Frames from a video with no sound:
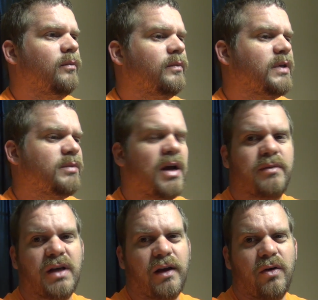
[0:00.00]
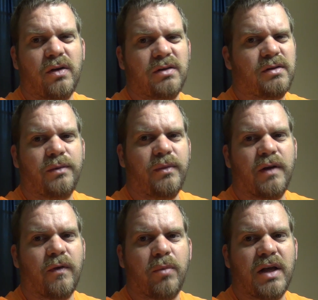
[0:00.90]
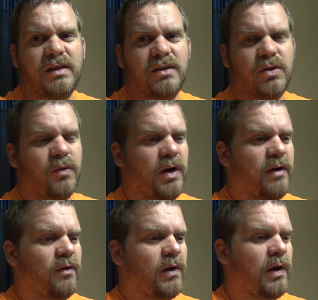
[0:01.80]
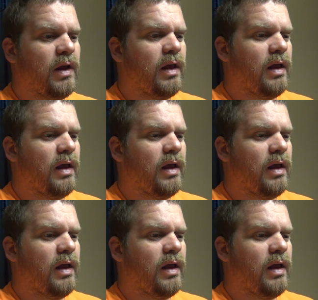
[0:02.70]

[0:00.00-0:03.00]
Sometimes I go to some different places or whatever,